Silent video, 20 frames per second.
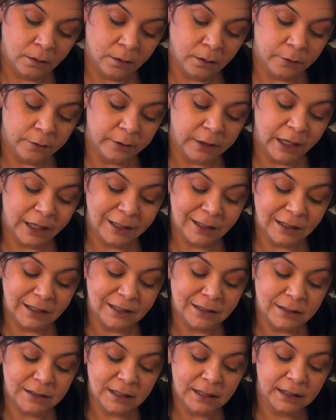You're not going
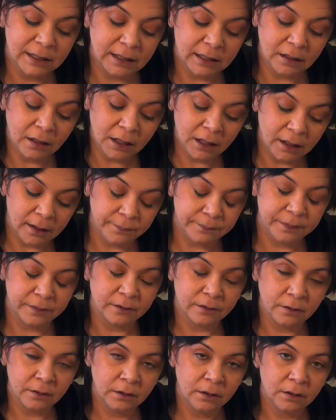to dig it up
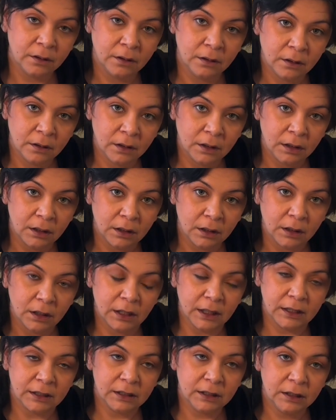
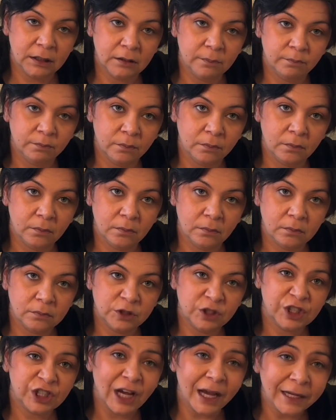and keep
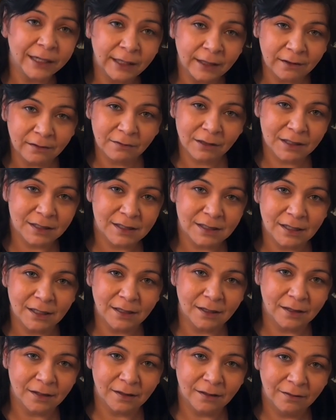checking to
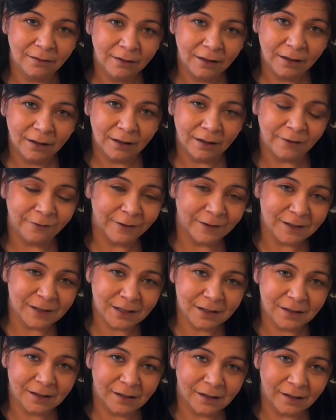see if
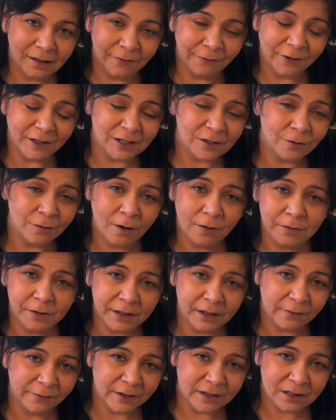it's
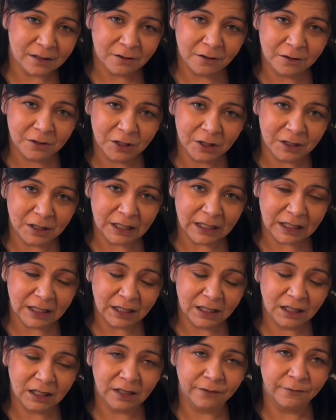growing, if it's
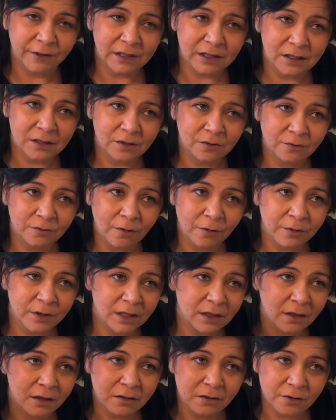nurturing, if it's
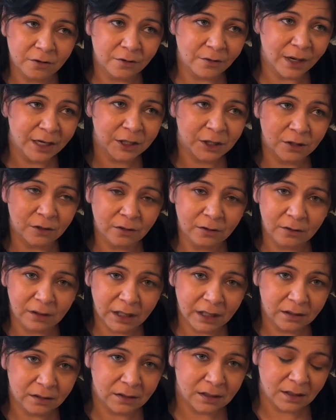growing in the direction or
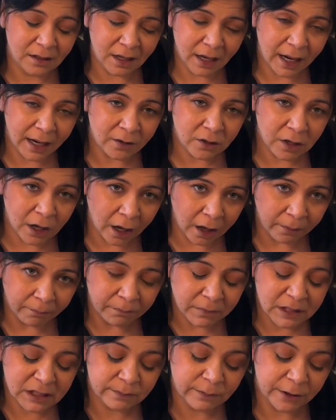leading to the
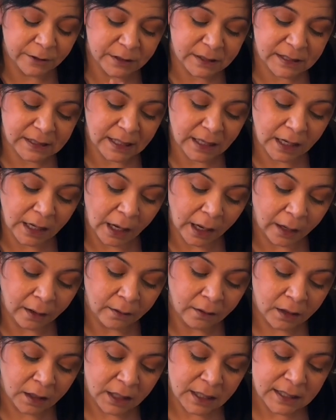outcome. Spirit's saying,
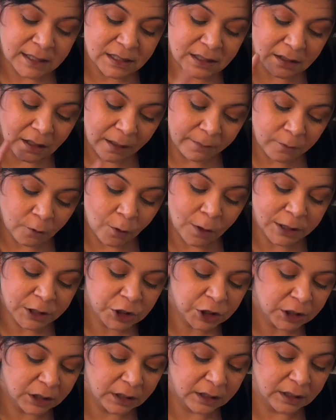stop
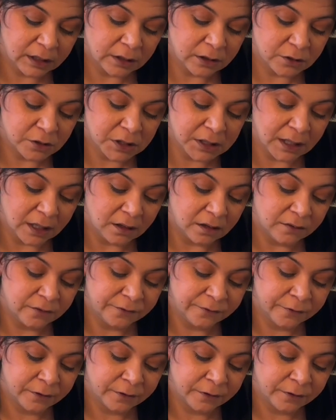questioning yourself